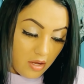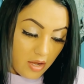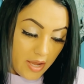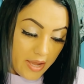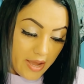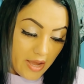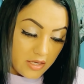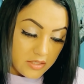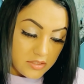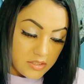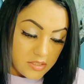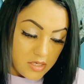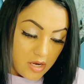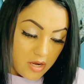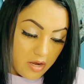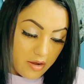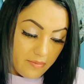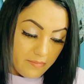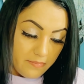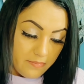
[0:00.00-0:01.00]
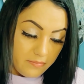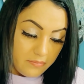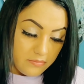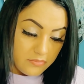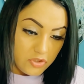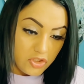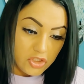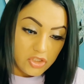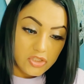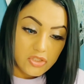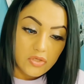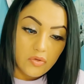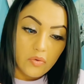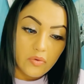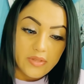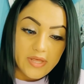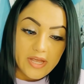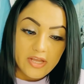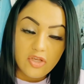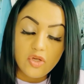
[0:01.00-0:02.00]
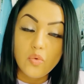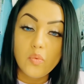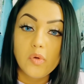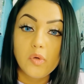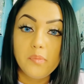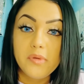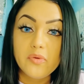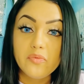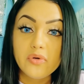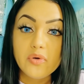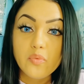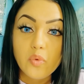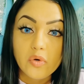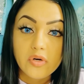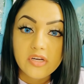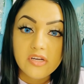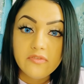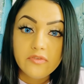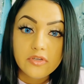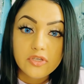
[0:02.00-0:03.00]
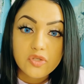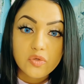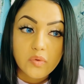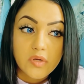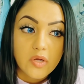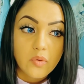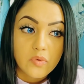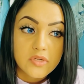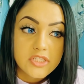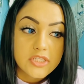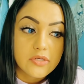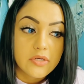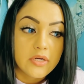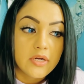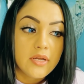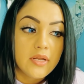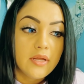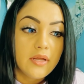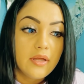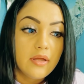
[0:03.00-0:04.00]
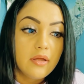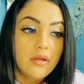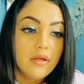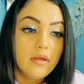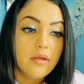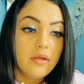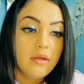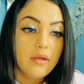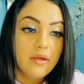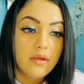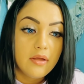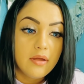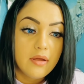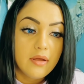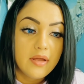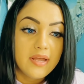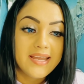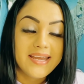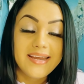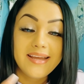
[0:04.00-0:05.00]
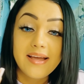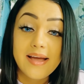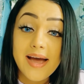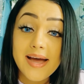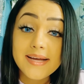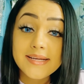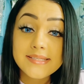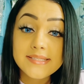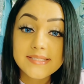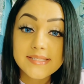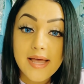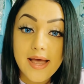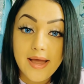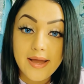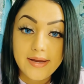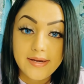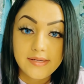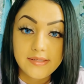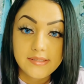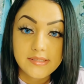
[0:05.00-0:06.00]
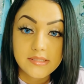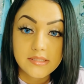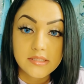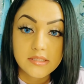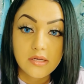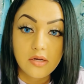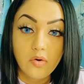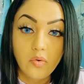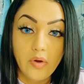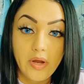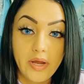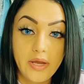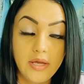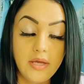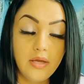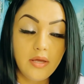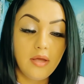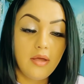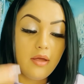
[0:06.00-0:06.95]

And um just know that you will be rewarded for doing what's good in God's eyes, okay?